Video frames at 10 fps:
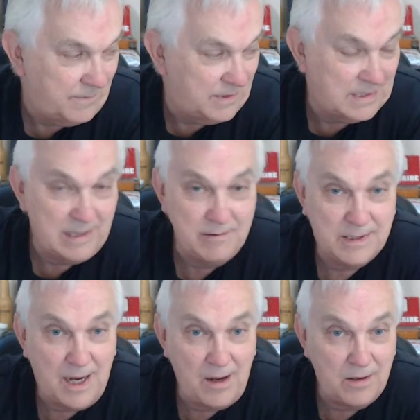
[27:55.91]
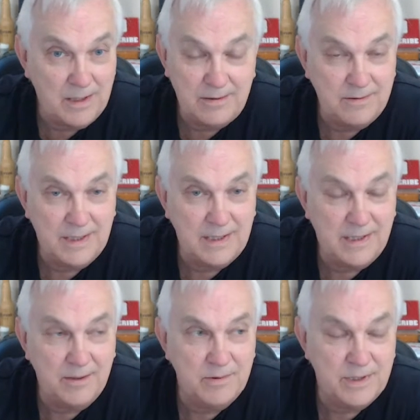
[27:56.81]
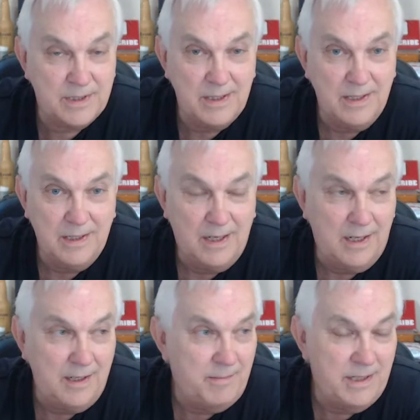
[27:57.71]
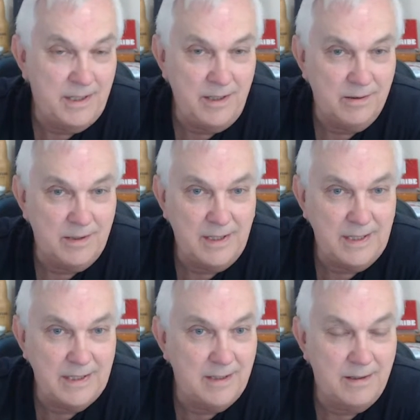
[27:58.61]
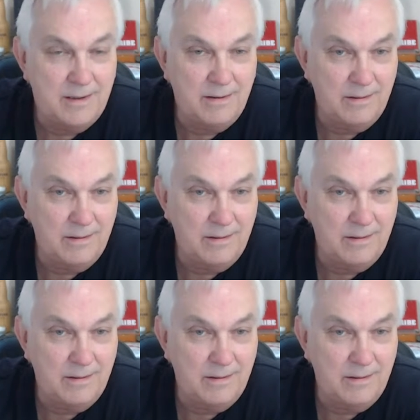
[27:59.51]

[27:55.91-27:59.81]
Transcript: As I recall, I don't think there was, dang